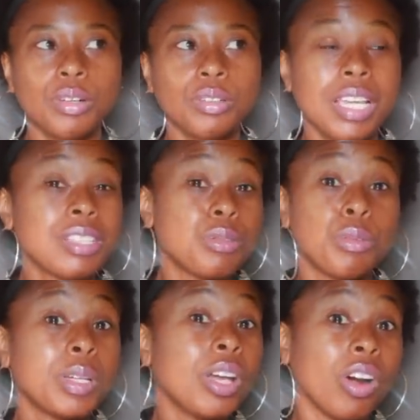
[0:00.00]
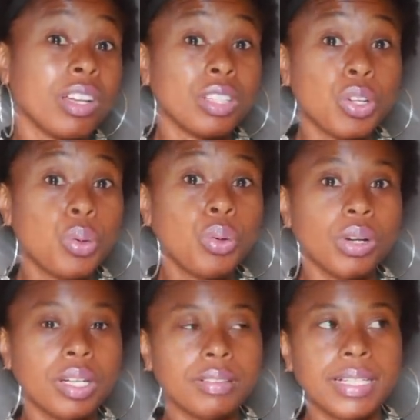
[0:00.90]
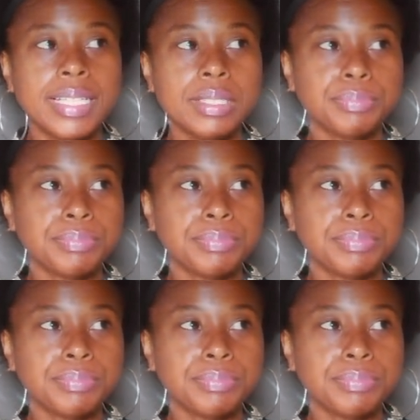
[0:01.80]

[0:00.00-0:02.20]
That's who we are at the core, right?